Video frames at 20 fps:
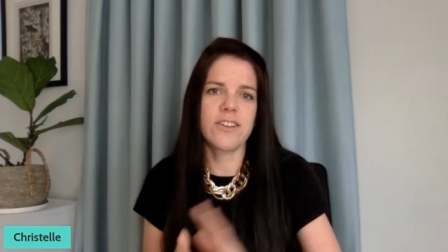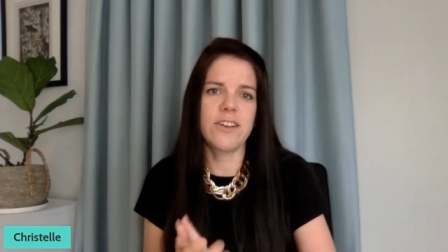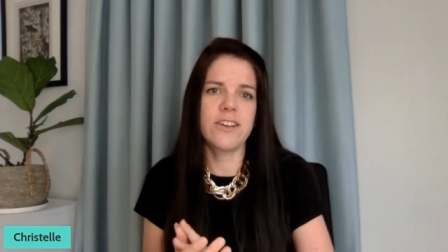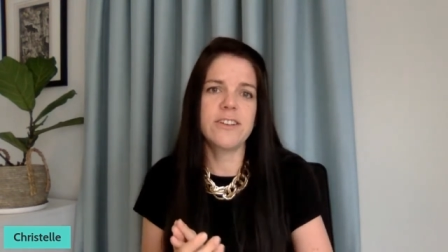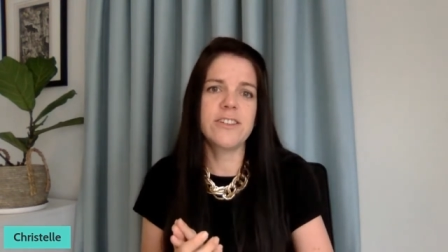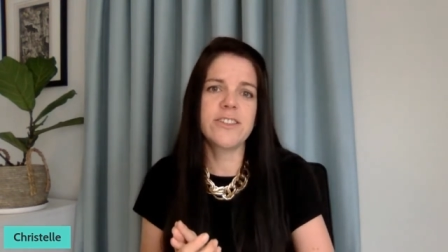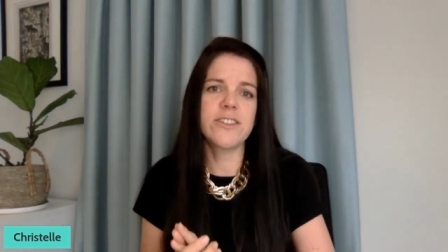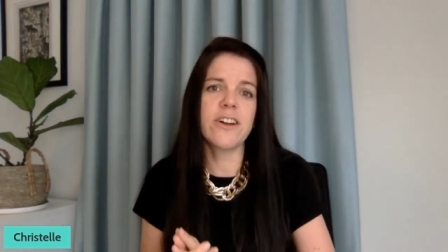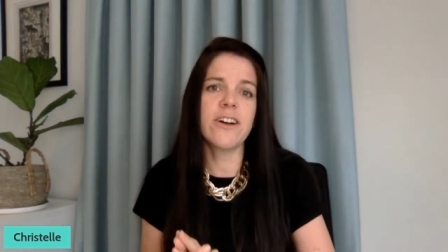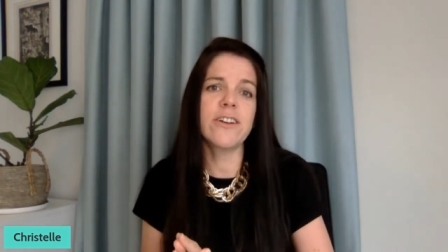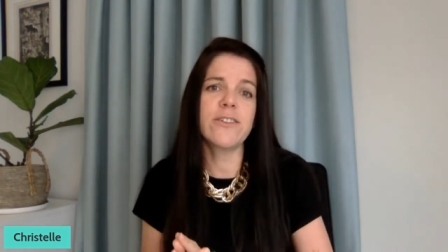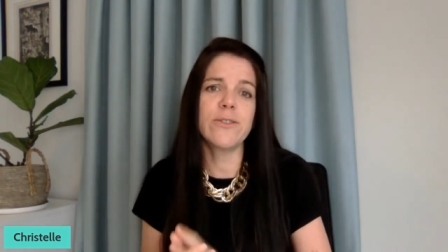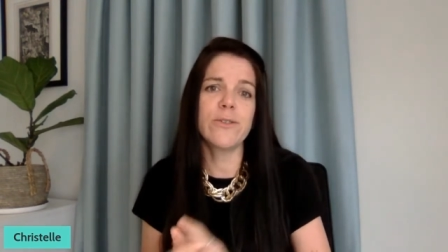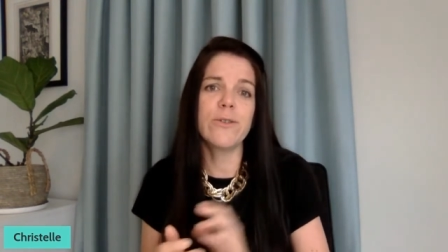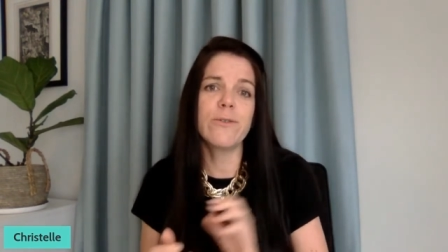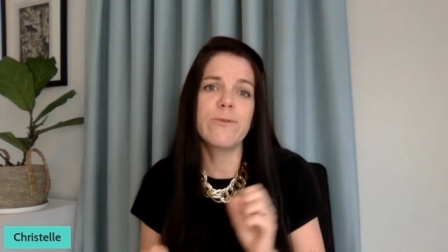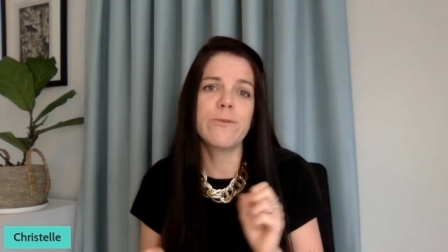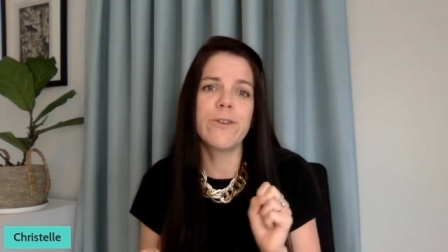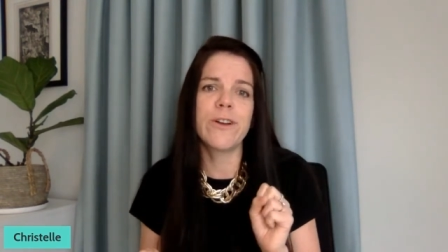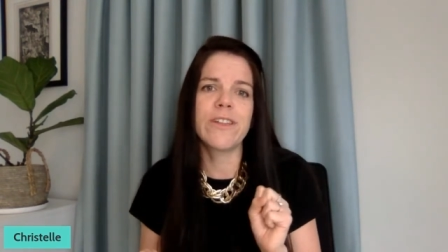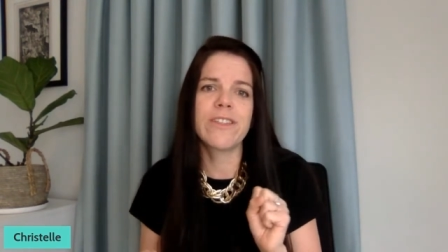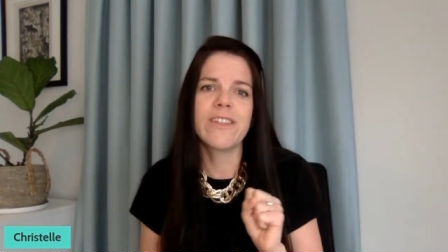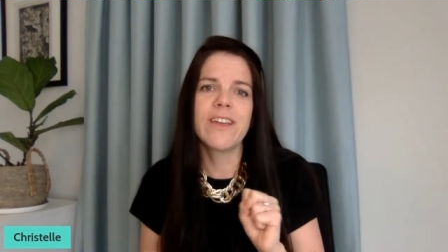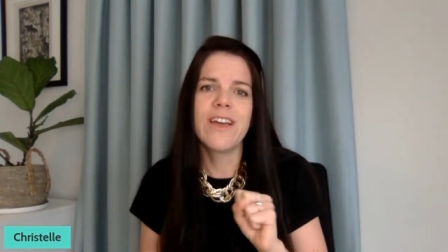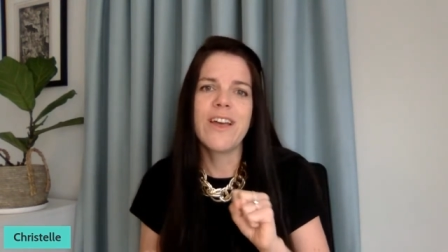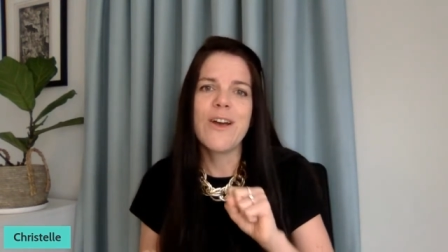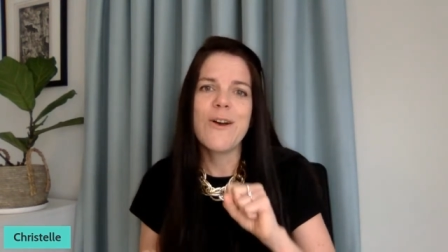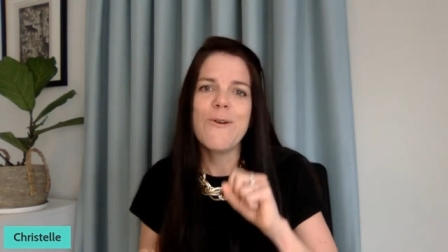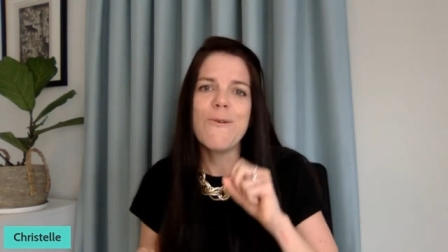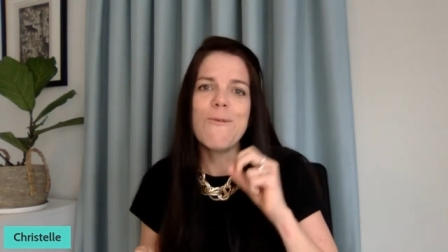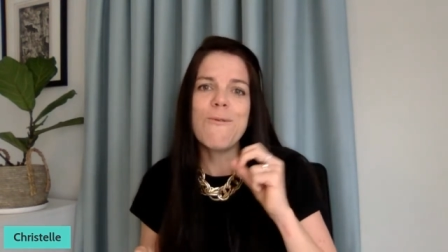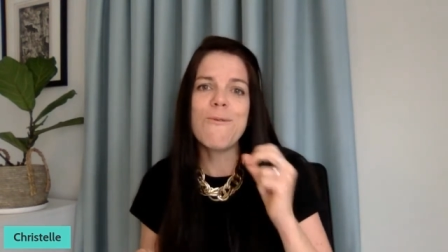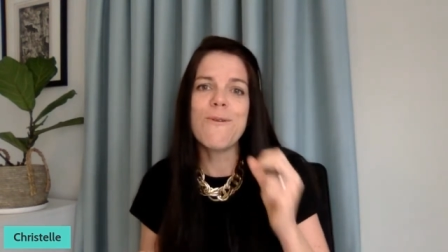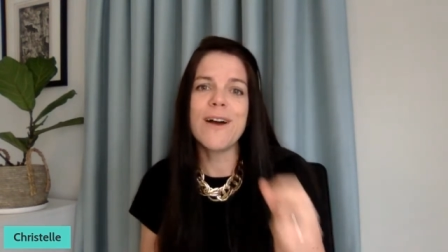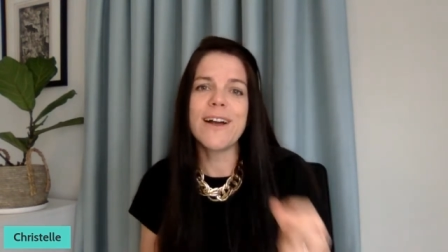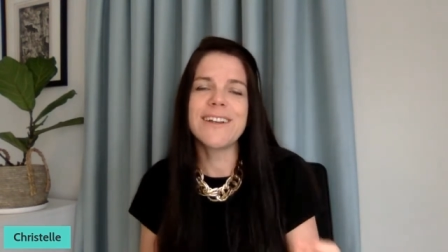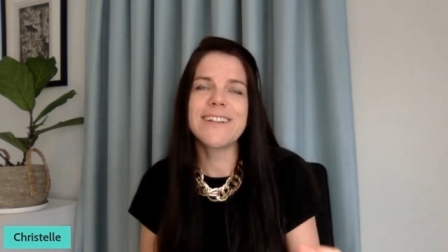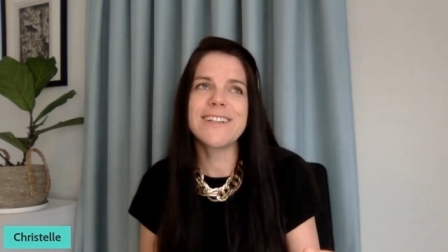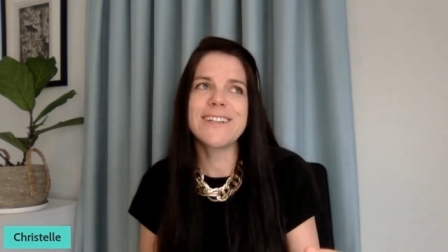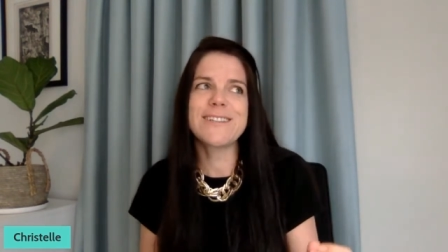So you start off with
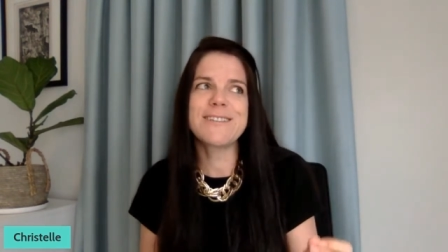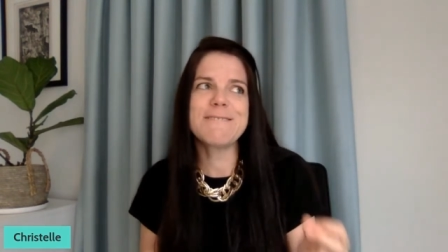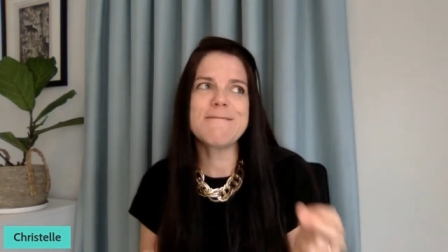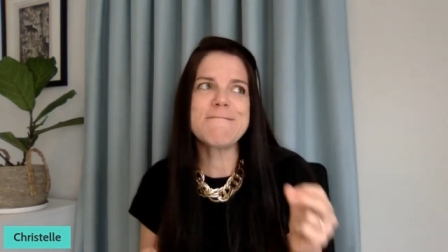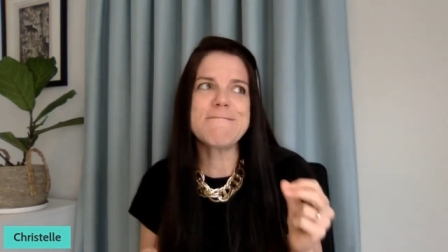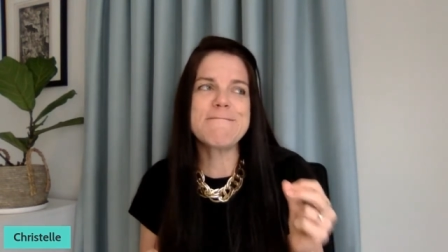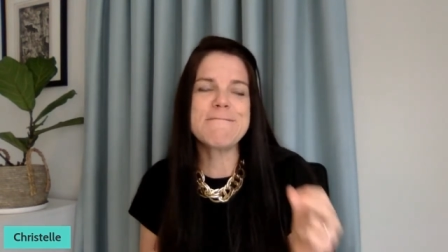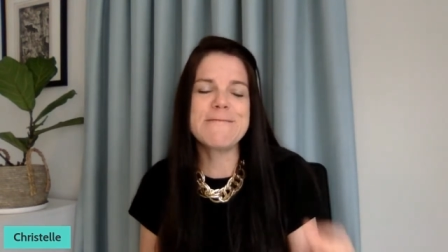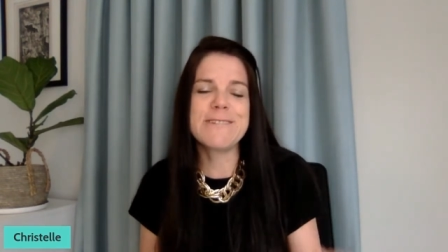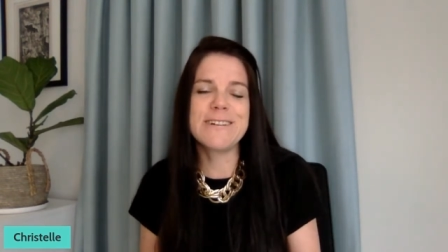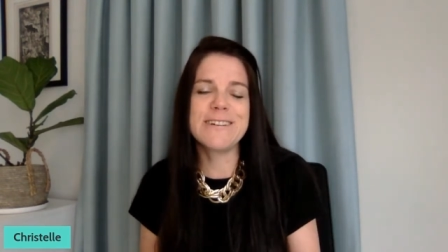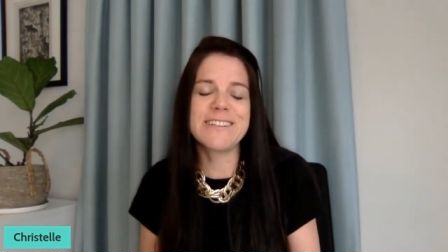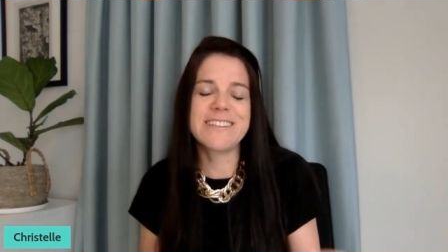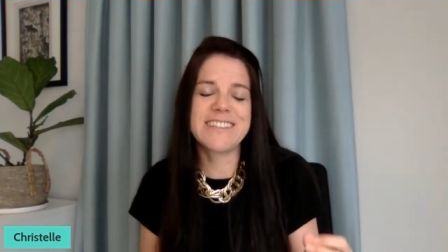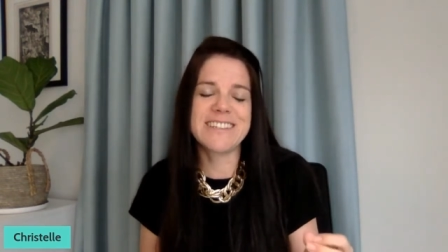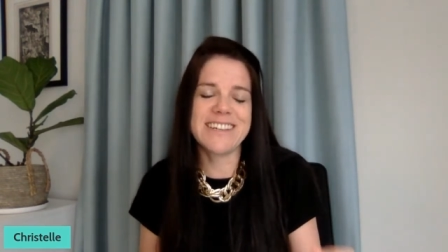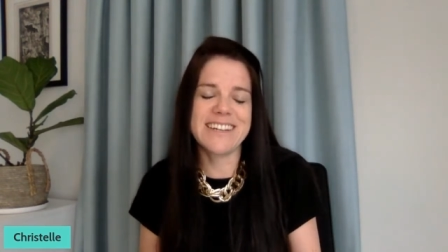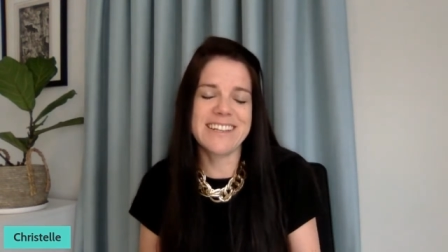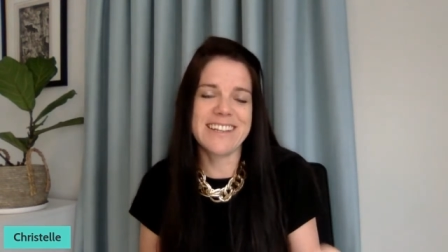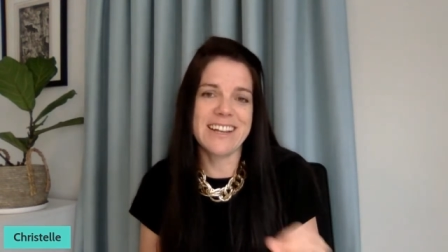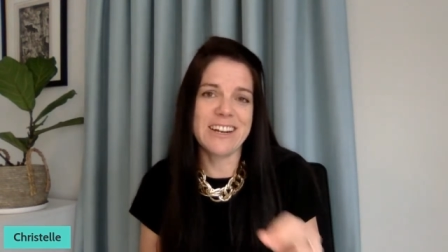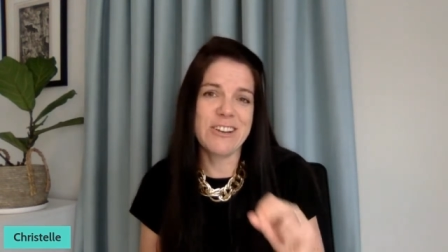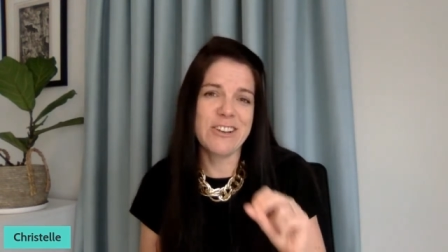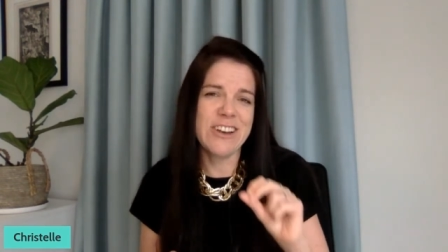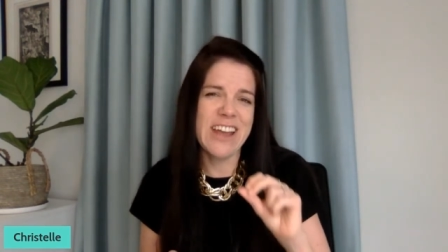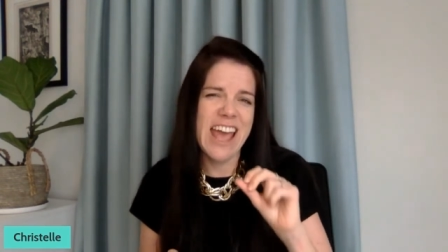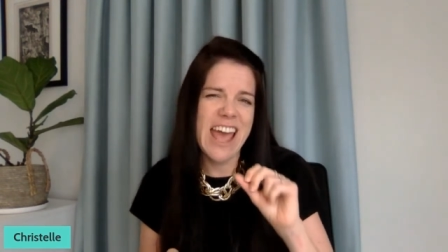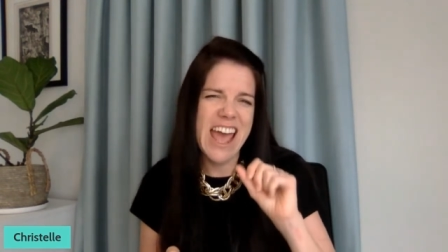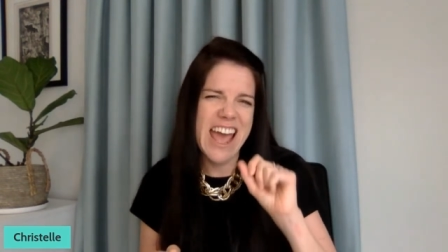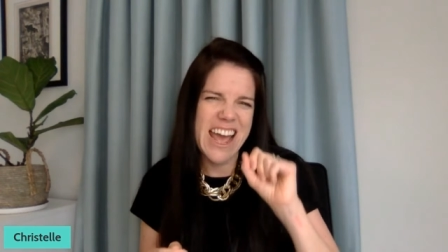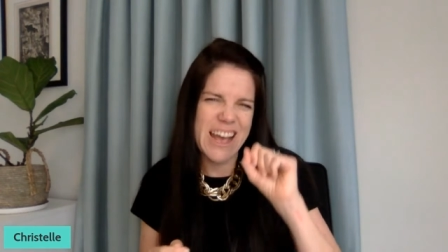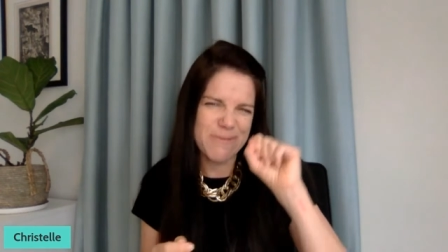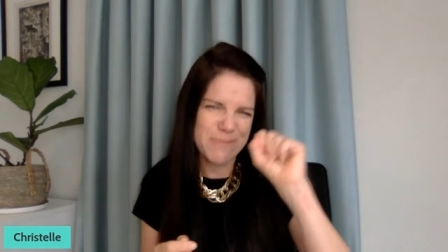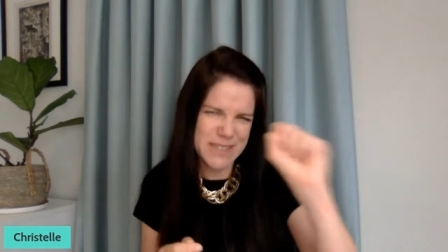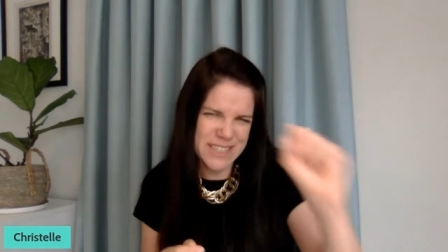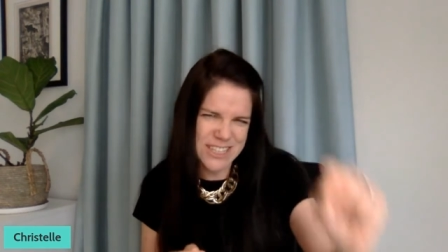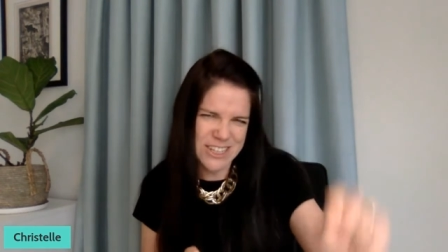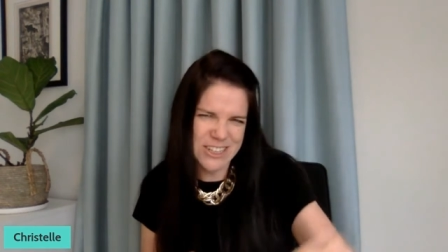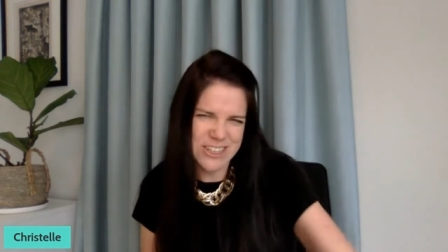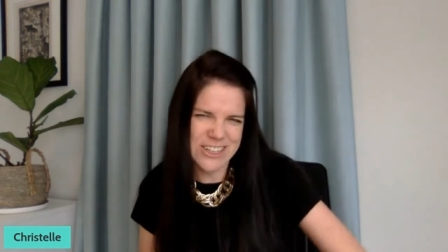what is the worst thing that could
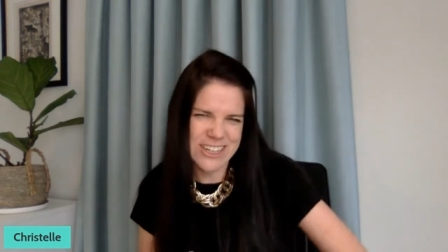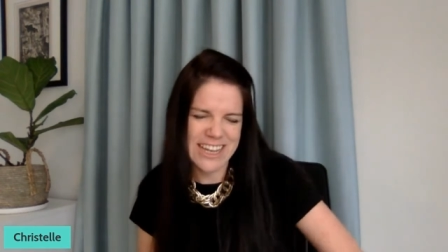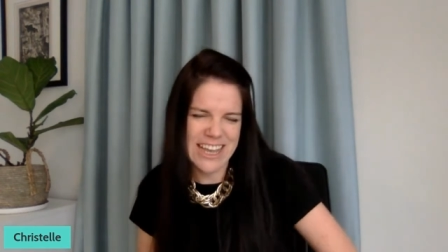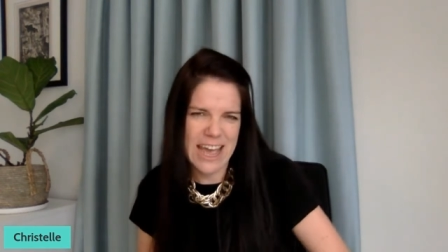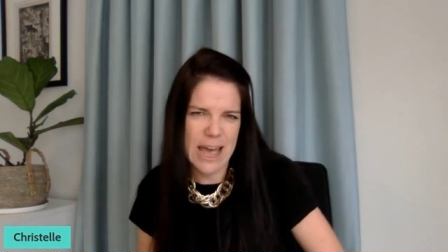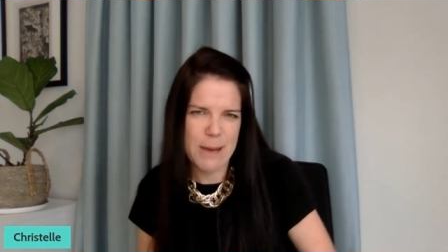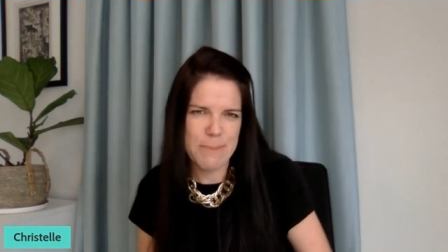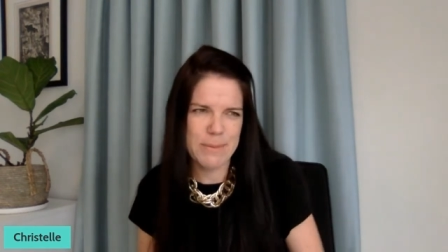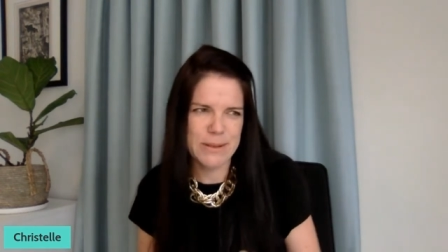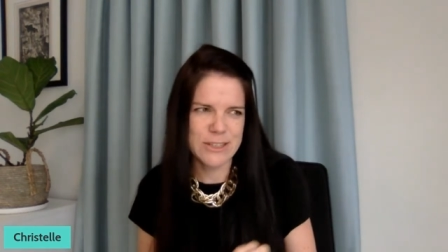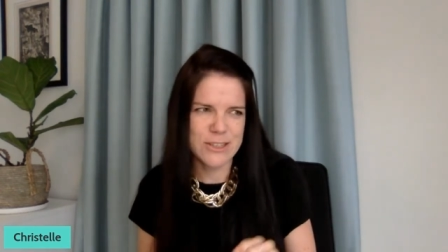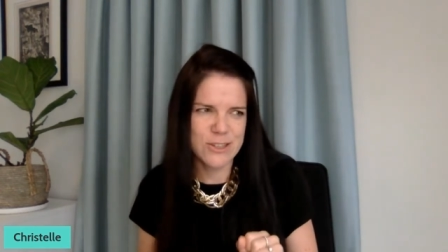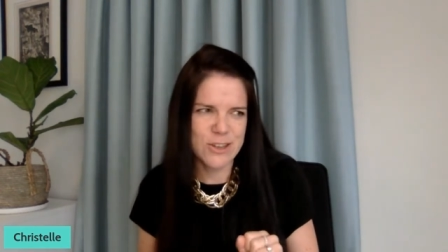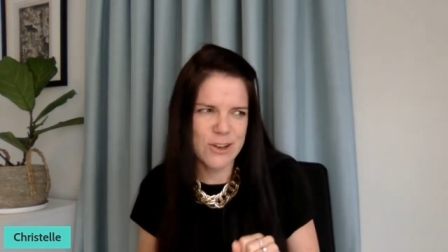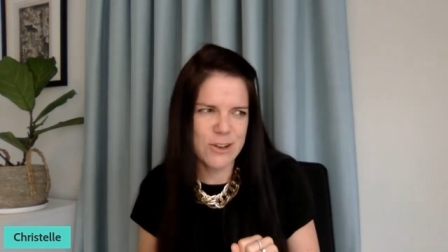absolutely happen?